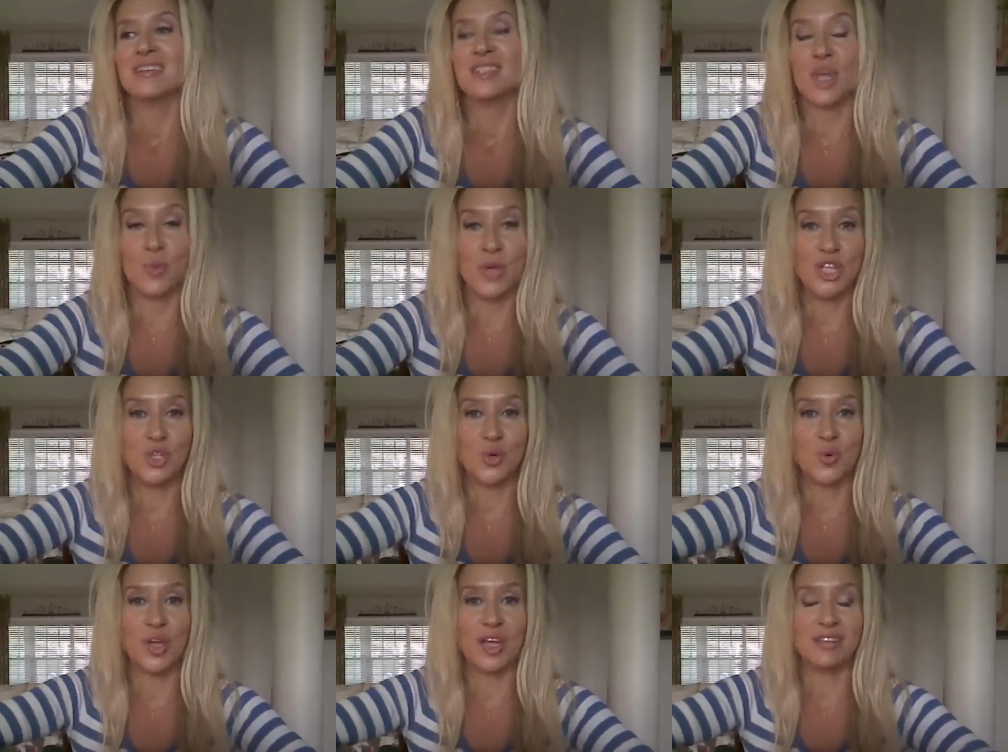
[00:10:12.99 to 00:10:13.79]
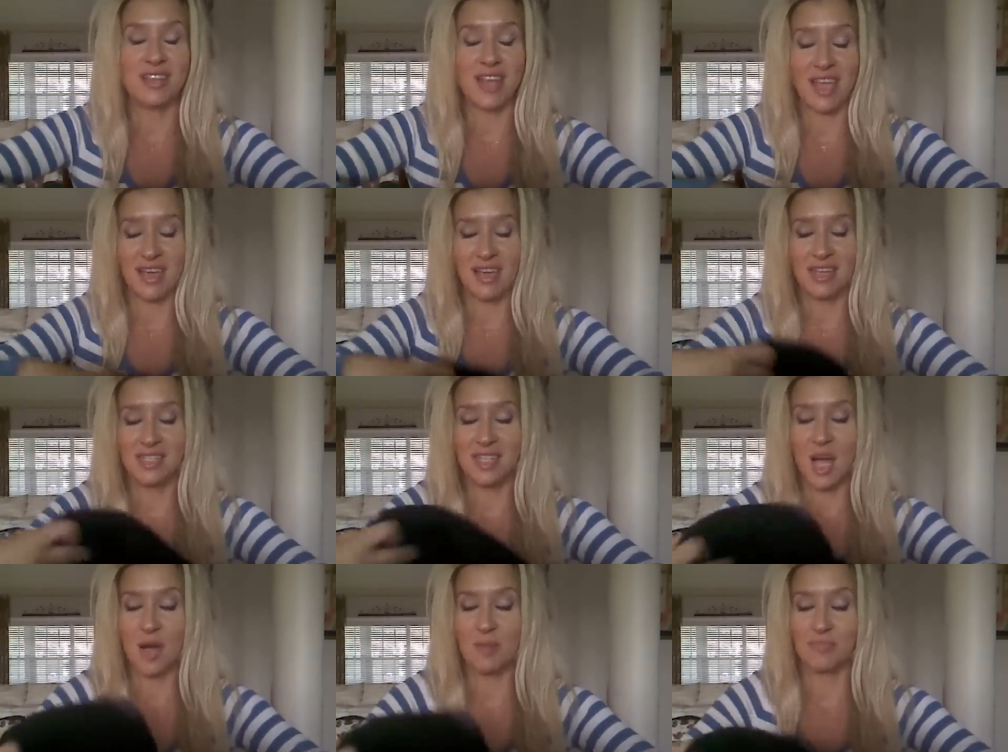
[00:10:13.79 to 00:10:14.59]
So we joined,
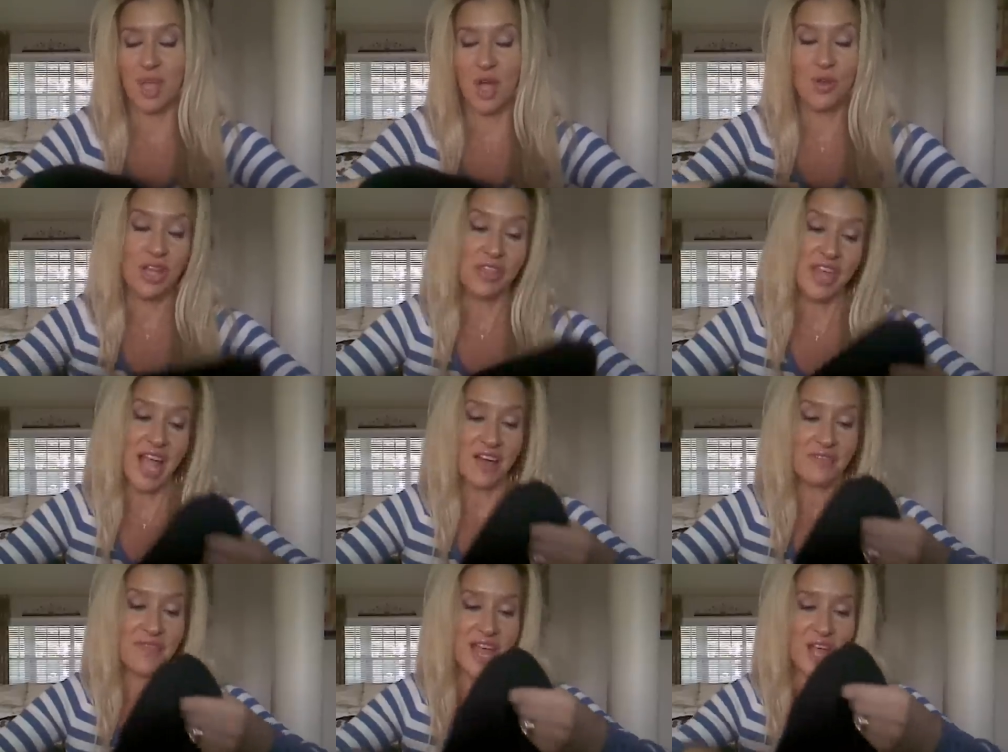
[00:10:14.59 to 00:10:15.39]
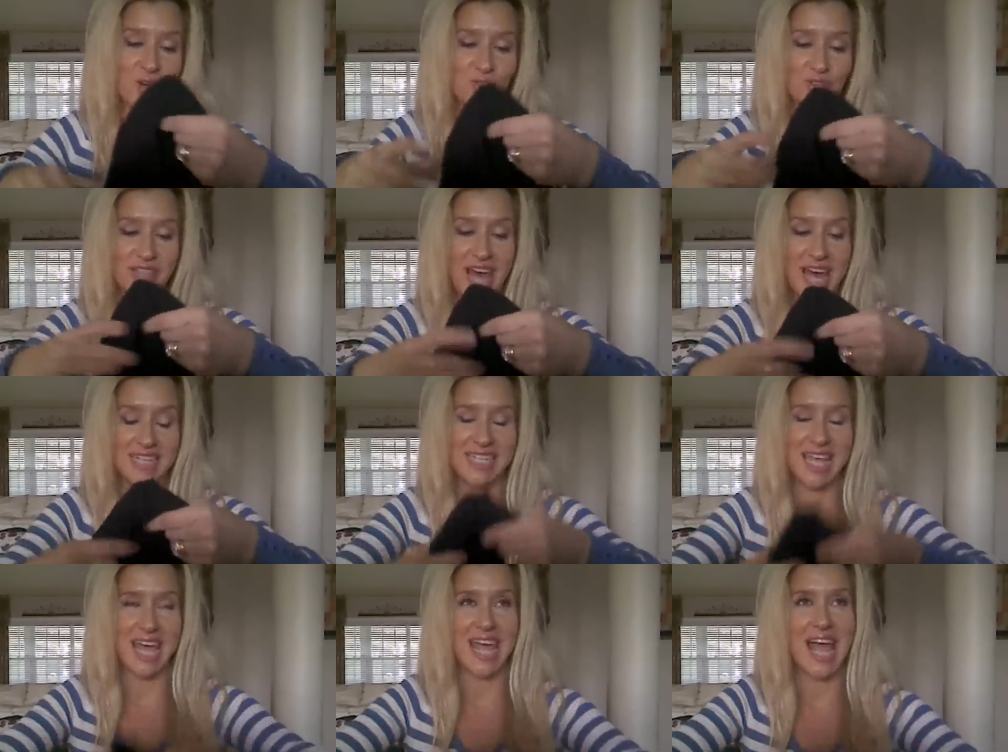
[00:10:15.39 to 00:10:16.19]
and um, the only thing I found
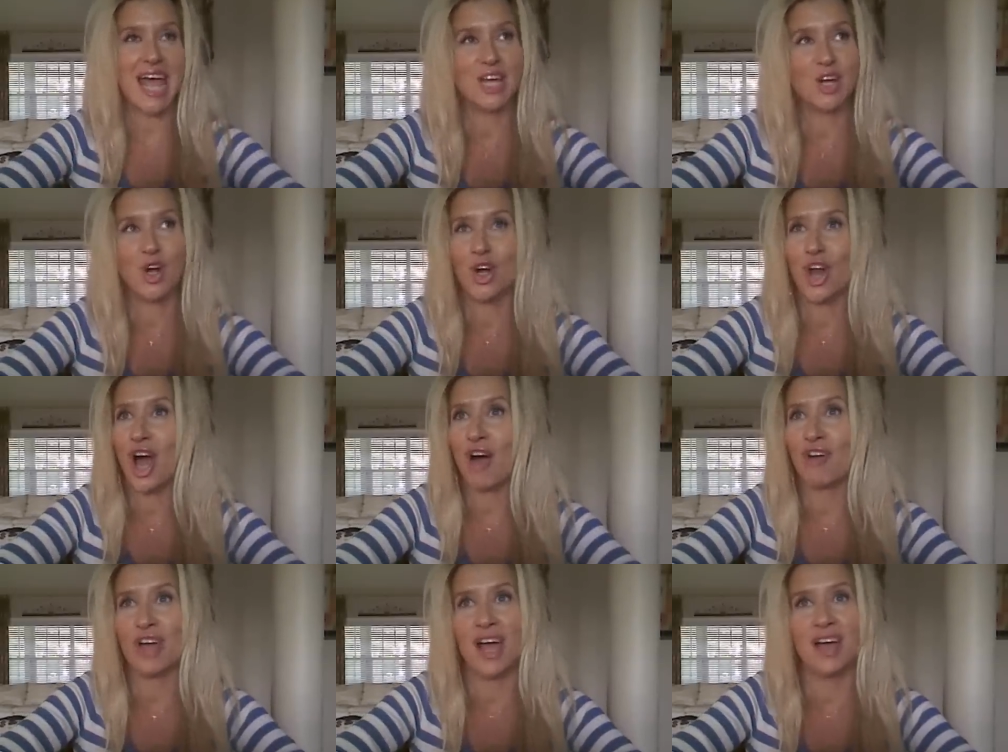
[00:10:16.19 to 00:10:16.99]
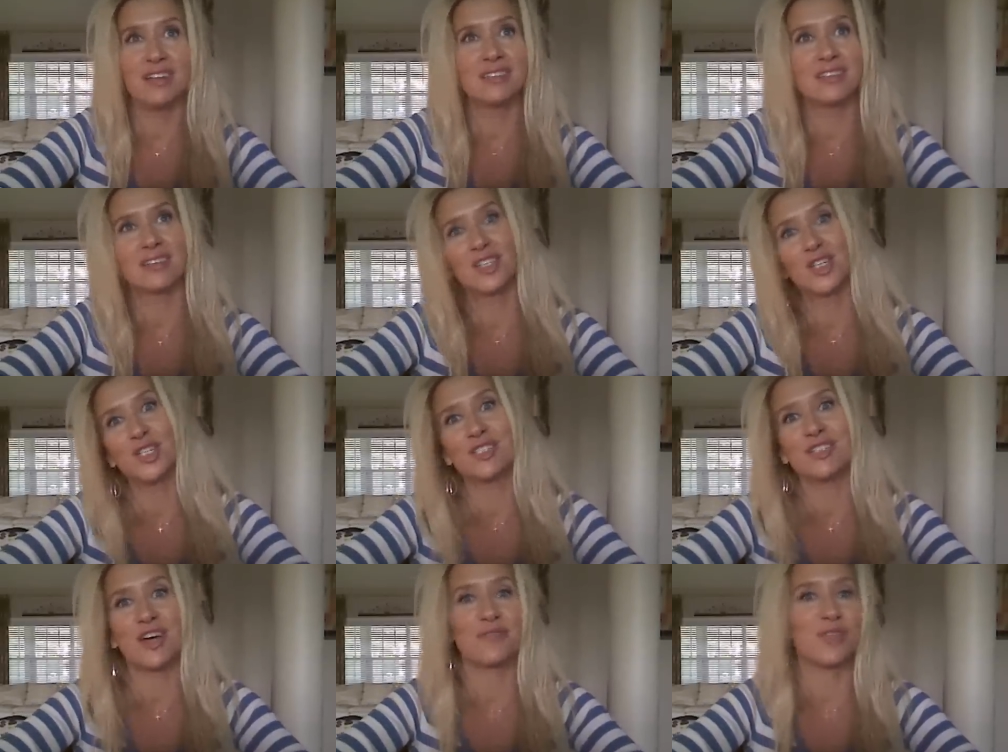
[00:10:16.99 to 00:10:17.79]
that day, I had heard all kinds of
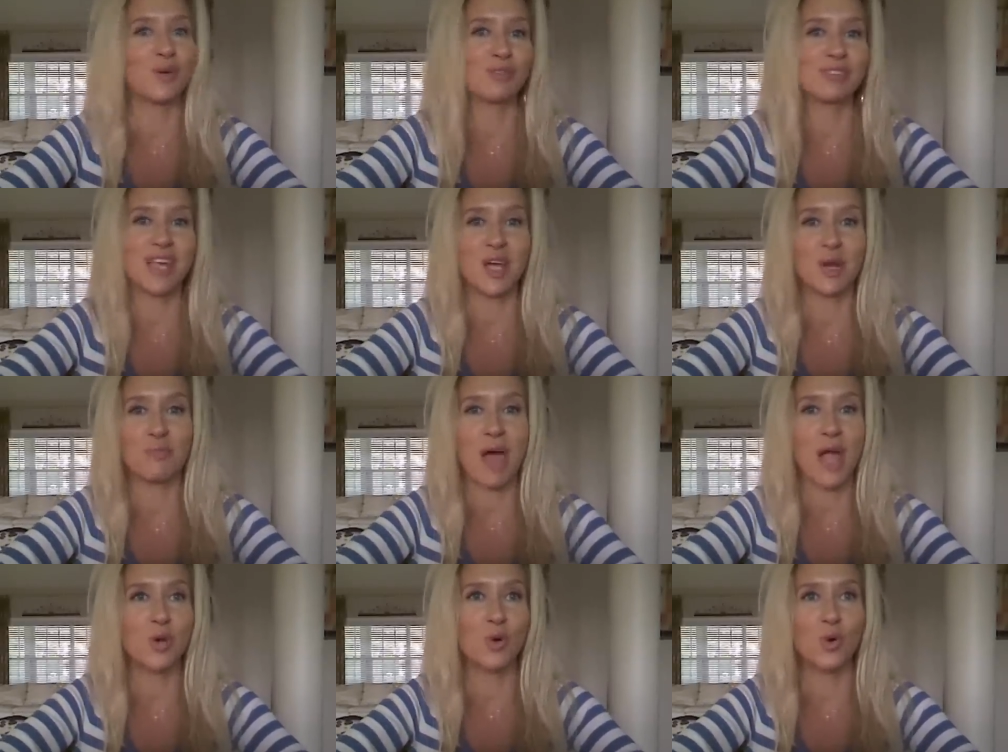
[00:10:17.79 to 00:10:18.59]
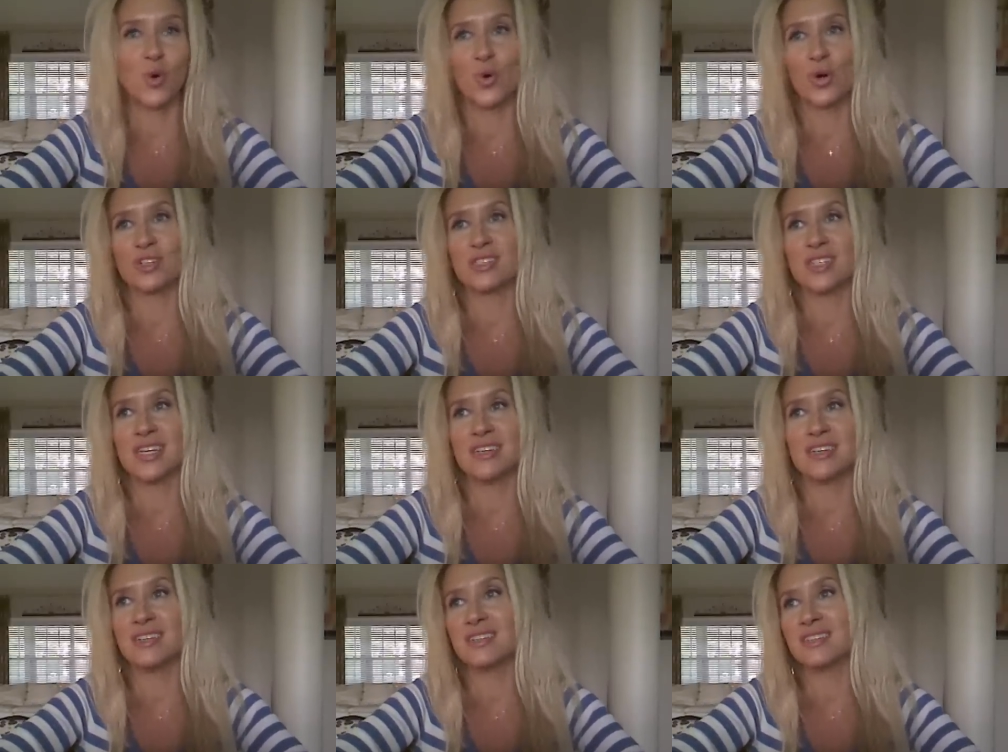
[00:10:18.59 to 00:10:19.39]
good stuff that was there. Michael Kors
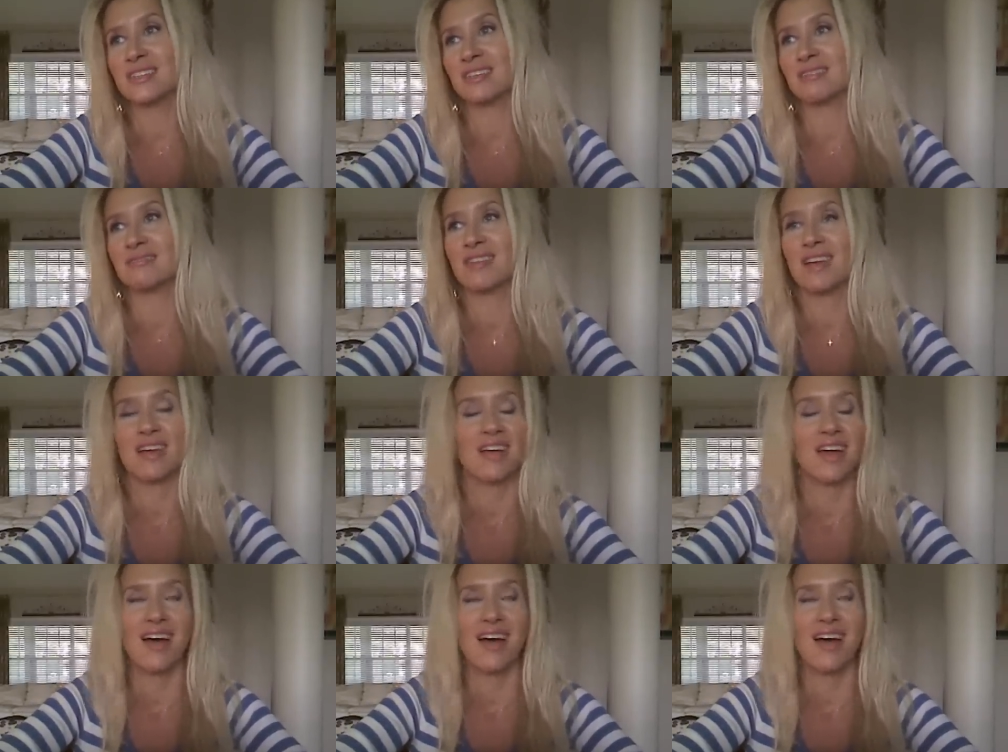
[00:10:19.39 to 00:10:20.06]
this, and